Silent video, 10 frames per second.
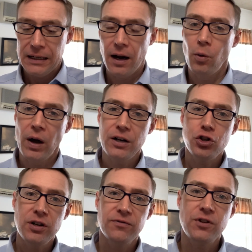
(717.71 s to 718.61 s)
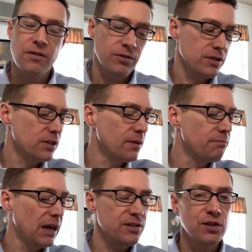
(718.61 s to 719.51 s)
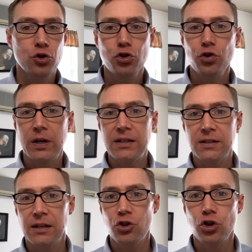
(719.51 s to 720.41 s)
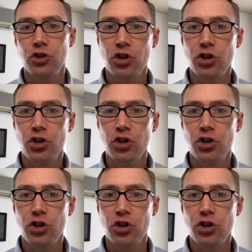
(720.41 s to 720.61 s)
Now I want to shift over to the Message translation